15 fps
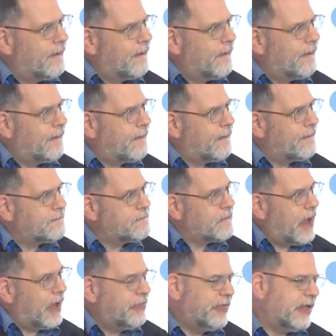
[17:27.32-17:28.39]

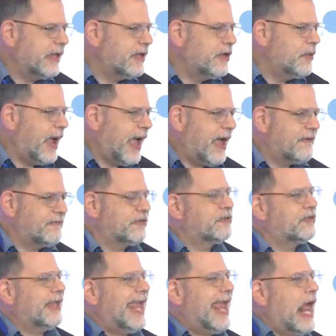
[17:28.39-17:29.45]
I think you have
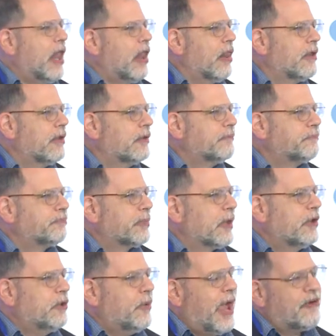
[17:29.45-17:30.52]
scale
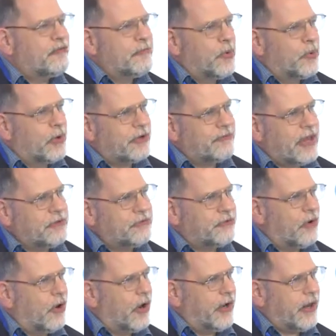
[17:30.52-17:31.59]
to have more of a
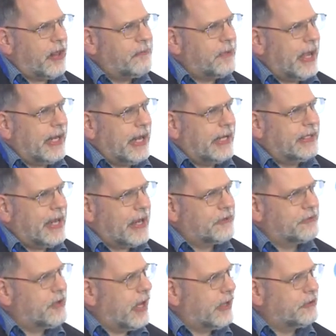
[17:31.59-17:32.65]
startup and a tech
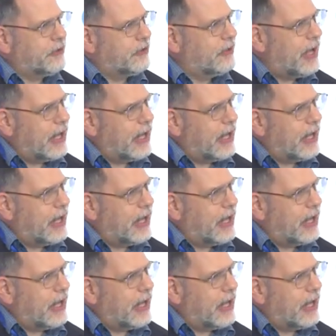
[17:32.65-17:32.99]
sector.